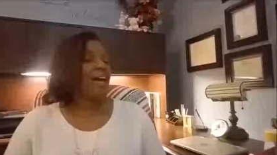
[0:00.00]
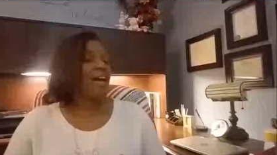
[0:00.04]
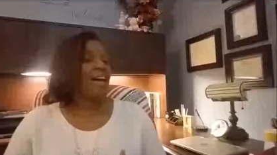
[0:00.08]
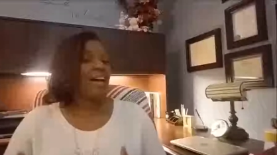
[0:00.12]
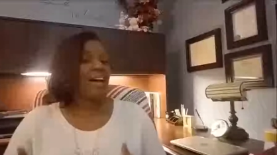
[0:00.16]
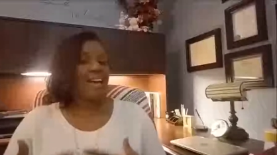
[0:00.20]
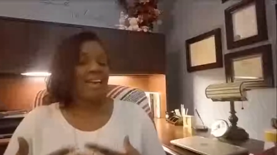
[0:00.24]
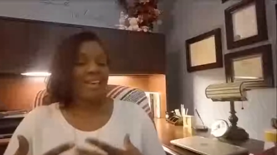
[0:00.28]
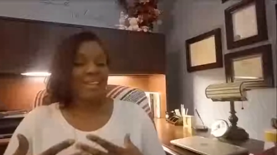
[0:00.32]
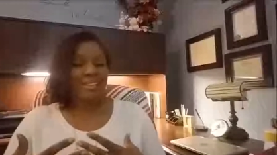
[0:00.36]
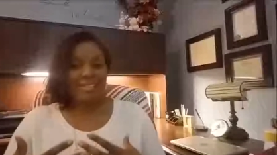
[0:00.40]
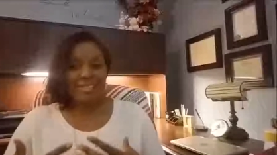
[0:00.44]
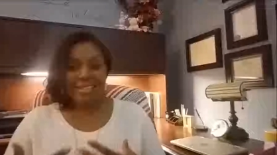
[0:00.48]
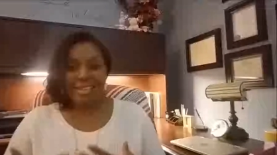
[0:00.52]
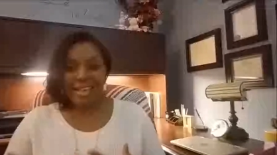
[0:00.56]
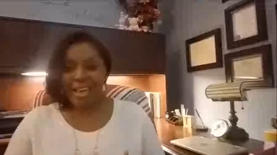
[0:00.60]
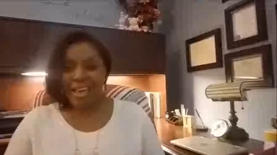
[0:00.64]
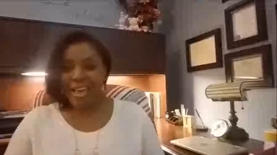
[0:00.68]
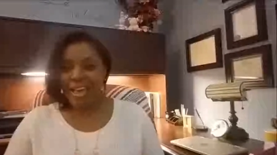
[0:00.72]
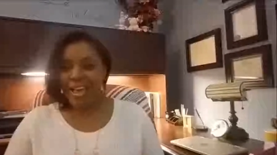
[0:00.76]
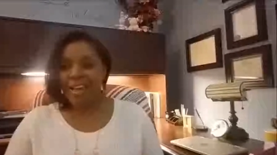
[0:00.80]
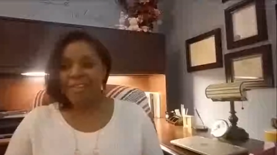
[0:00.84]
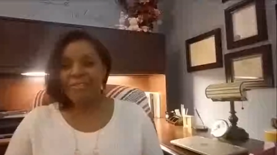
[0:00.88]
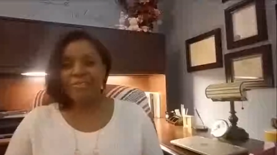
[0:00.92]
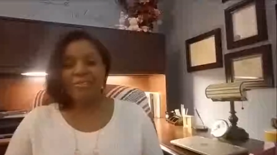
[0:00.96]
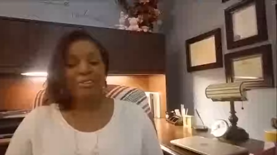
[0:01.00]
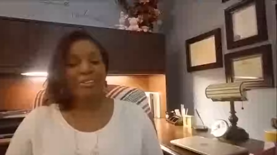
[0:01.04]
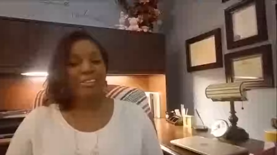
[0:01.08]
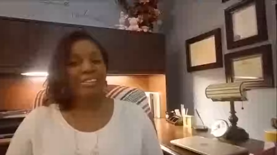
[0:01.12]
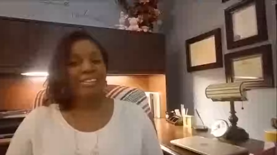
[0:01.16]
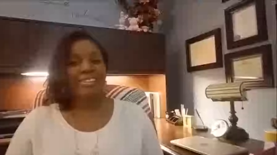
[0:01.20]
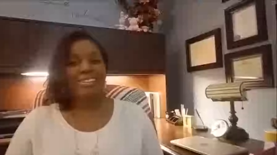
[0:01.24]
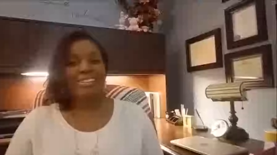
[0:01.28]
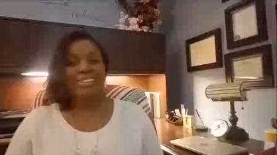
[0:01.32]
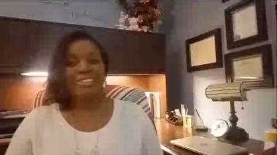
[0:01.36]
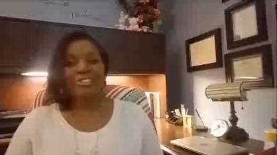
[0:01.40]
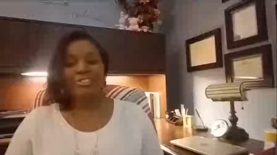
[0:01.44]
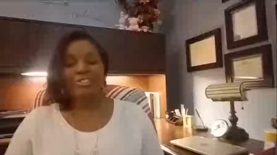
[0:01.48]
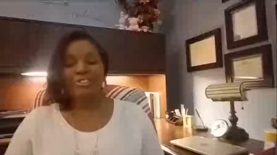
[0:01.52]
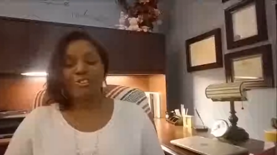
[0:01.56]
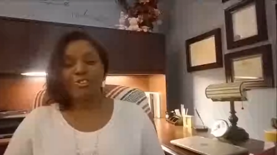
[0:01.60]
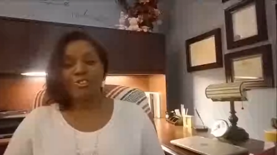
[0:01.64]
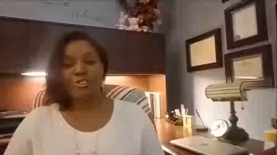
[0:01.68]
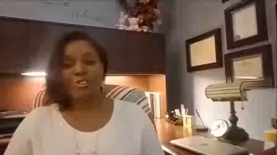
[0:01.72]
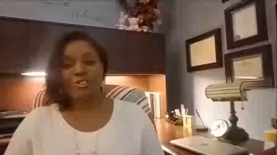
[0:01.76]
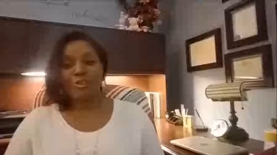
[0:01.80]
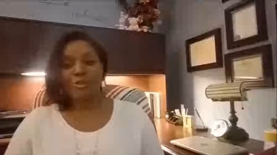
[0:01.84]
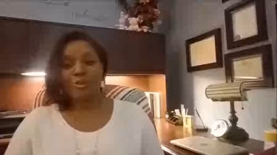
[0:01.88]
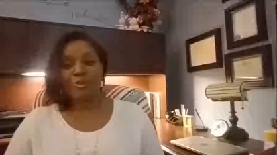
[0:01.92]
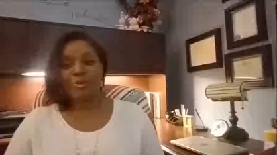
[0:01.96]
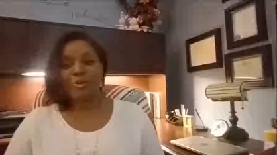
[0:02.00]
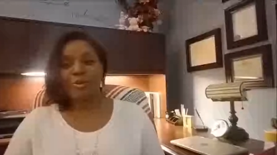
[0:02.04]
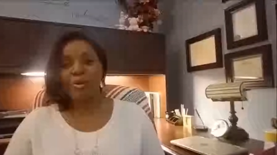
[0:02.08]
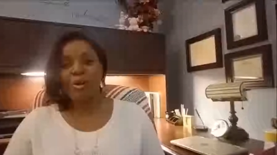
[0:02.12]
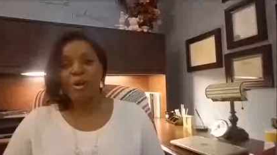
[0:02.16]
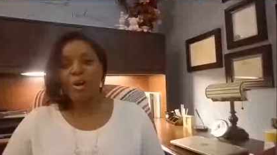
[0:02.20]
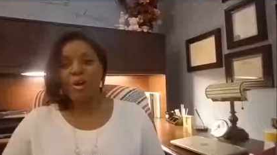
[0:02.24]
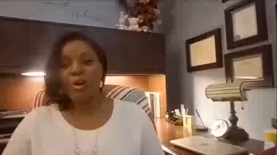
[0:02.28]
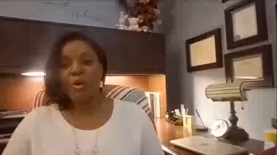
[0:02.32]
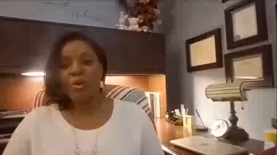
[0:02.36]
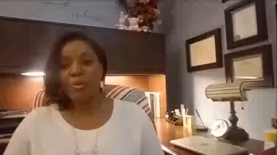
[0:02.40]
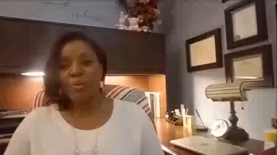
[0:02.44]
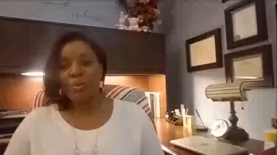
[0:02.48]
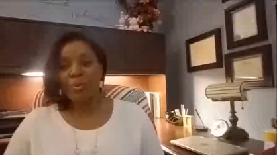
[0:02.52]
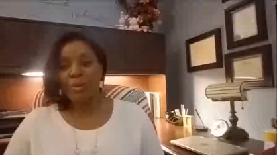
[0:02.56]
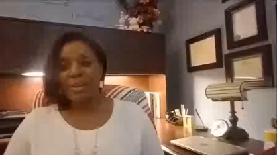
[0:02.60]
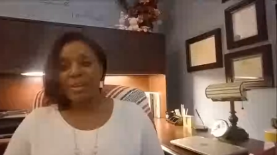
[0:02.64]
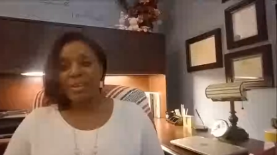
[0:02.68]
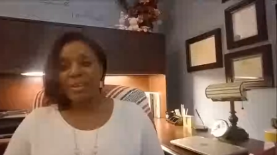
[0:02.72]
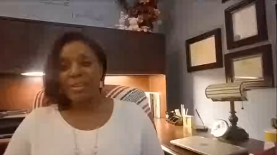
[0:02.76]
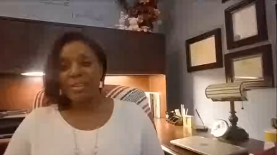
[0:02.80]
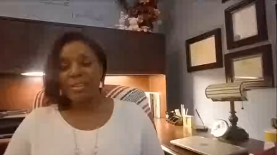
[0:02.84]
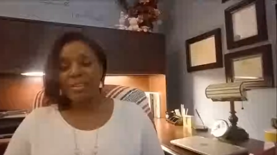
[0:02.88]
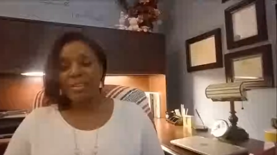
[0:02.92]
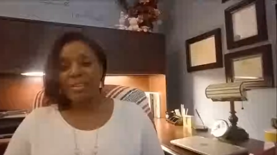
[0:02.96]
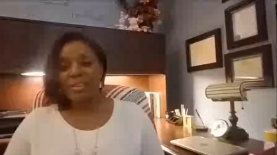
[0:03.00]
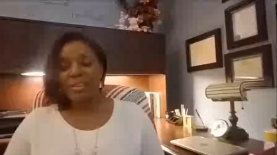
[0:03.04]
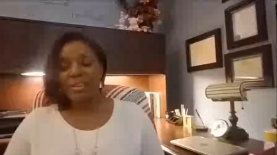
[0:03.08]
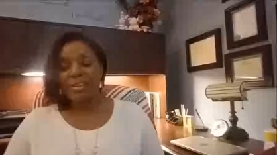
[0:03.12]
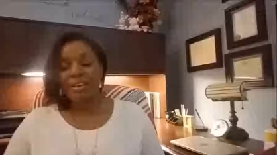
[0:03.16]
has everything to do with